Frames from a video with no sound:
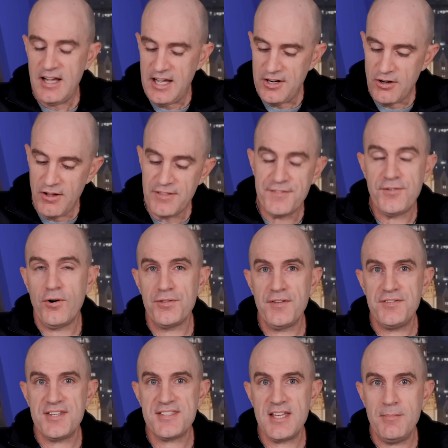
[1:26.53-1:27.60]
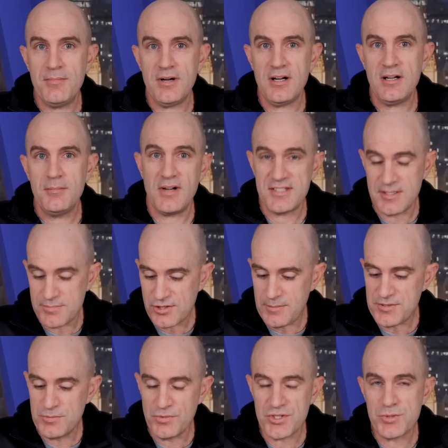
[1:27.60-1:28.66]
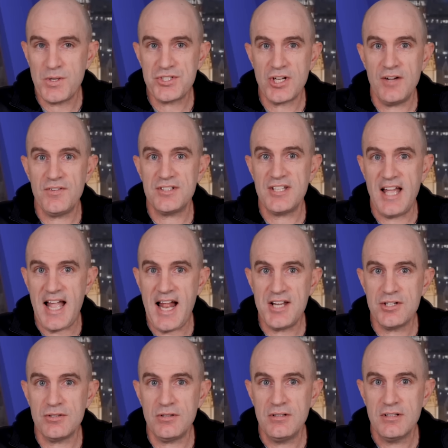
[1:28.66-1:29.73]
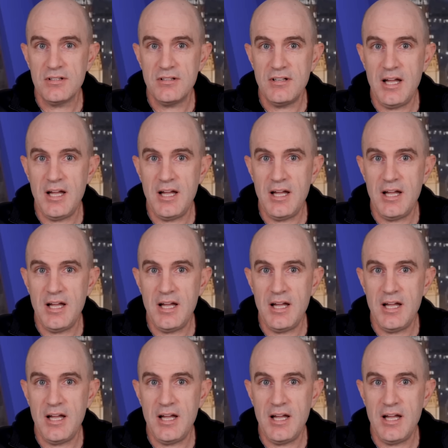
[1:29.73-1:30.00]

and on the 4th of December, my subscription will switch over to annual,